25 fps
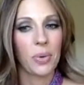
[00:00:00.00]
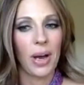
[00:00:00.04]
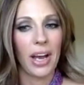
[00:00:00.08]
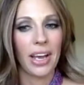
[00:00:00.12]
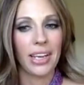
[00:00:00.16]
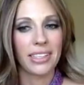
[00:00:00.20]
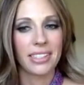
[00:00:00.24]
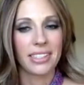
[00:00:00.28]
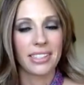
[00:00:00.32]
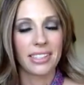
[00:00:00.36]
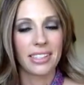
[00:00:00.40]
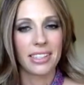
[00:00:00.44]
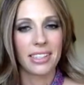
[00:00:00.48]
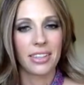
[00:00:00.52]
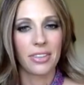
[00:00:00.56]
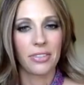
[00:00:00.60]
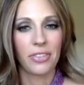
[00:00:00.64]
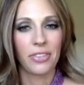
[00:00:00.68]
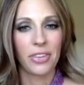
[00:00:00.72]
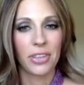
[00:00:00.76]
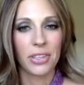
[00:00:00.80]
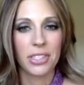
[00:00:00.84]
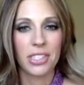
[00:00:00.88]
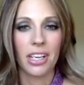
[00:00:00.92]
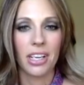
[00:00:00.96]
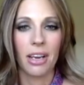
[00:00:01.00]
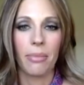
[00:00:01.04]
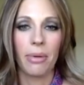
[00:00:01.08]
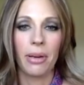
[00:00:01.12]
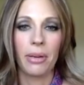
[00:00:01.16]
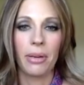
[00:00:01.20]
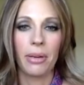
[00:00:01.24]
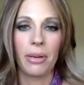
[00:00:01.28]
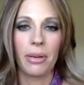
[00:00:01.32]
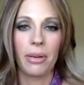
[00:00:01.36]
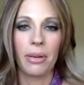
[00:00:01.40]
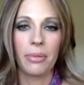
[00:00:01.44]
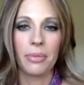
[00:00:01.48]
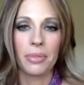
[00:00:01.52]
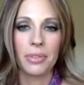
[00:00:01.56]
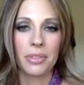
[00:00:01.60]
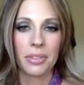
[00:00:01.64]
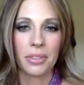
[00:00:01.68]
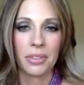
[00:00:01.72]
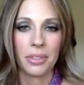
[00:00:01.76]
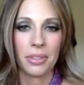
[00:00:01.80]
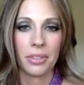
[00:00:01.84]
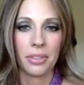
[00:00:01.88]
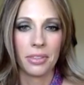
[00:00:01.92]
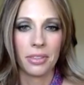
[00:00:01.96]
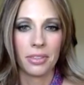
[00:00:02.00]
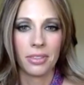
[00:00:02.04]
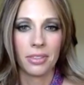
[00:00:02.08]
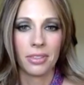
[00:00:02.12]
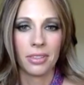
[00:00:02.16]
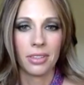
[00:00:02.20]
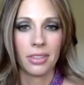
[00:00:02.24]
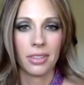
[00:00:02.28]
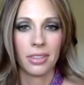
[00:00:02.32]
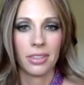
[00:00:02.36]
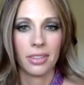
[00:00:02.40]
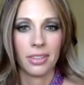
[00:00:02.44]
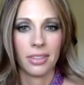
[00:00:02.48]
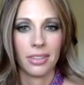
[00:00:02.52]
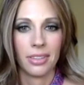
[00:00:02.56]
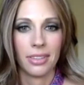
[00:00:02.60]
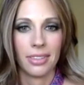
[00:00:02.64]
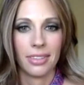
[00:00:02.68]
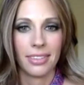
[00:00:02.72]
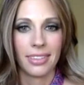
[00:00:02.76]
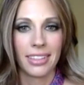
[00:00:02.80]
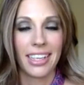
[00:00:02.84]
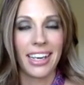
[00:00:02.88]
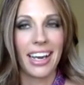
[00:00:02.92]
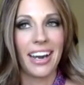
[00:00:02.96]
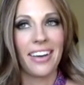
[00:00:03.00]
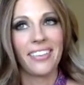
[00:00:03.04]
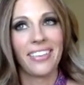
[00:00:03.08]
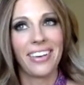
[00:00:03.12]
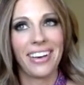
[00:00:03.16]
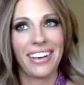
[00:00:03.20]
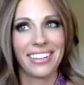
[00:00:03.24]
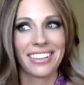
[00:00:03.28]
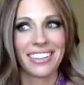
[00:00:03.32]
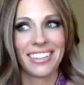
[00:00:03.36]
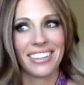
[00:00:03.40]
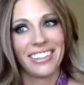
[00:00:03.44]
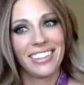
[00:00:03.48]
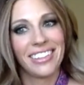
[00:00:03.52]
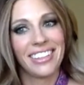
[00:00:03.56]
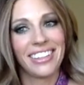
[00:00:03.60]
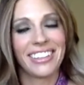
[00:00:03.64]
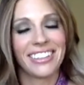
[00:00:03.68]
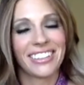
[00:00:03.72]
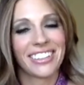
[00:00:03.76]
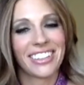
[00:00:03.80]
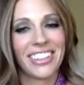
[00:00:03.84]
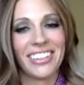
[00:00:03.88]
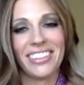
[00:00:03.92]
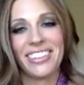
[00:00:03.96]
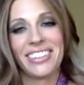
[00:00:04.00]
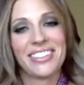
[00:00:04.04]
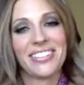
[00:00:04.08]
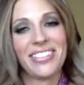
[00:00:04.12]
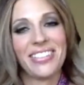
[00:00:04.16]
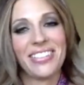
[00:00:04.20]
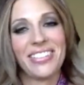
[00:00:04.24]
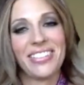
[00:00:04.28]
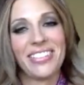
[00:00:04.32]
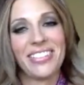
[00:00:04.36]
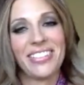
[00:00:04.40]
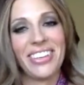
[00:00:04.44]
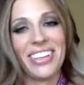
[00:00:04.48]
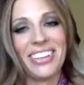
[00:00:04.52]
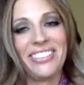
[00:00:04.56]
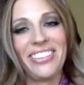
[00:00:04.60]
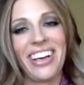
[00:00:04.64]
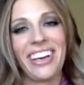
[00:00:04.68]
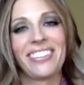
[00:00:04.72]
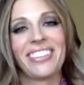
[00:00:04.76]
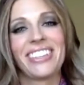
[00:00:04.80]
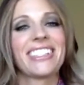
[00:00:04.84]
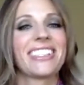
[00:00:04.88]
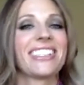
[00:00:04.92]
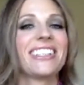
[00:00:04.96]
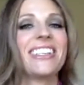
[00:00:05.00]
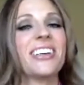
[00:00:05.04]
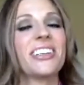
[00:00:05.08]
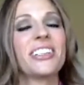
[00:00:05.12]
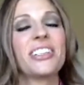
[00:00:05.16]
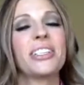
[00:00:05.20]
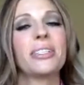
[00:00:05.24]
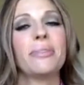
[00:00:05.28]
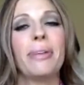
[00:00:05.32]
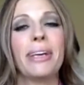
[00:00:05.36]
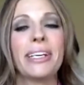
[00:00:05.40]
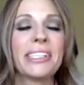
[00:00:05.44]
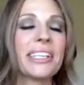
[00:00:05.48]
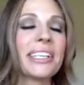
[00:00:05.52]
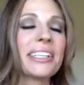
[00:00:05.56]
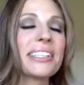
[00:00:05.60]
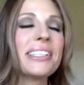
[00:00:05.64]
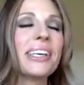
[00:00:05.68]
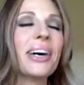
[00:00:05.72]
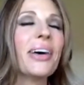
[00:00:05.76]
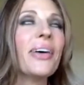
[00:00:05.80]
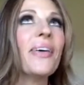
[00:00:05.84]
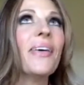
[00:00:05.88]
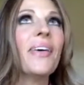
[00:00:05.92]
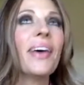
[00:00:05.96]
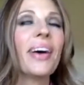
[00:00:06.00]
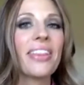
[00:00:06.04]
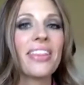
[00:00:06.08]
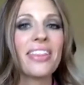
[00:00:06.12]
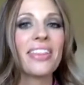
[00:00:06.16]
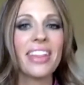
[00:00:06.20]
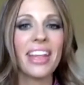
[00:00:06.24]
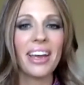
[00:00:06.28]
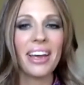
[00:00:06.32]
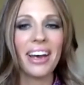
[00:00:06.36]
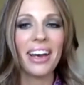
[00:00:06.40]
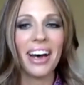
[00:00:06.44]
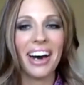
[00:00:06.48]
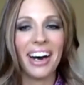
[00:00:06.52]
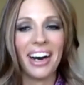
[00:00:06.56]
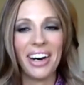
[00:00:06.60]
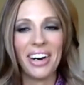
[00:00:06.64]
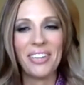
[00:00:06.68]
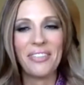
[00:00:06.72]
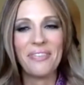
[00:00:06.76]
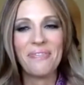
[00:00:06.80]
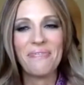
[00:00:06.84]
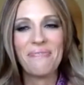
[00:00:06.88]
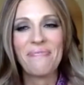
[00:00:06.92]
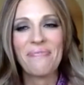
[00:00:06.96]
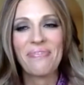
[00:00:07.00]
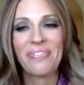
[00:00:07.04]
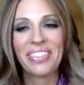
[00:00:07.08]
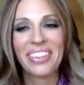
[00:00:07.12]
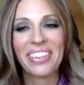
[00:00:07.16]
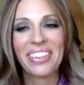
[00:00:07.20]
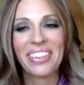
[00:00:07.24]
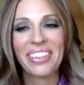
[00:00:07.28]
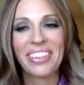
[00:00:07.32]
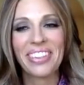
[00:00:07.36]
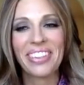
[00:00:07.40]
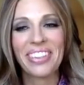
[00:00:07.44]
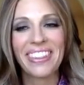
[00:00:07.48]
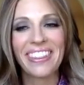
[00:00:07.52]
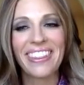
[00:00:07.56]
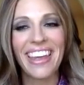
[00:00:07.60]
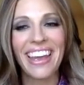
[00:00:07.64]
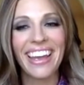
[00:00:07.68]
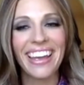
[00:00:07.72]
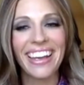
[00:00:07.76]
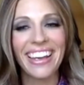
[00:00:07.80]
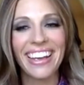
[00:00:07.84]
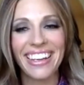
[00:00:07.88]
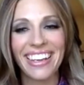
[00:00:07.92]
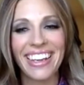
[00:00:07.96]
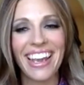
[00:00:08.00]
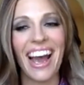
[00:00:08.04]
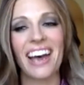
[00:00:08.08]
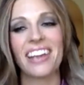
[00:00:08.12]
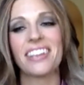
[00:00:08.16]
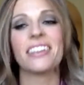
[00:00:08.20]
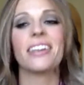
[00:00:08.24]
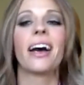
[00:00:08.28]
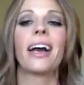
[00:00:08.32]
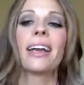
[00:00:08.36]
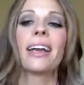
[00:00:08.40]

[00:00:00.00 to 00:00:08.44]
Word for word: twice. Oh, girl, you're so I, fabulous. Yeah, well, the girl there, the girl is more fabulous. No, she's amazing. So, um, they, yeah,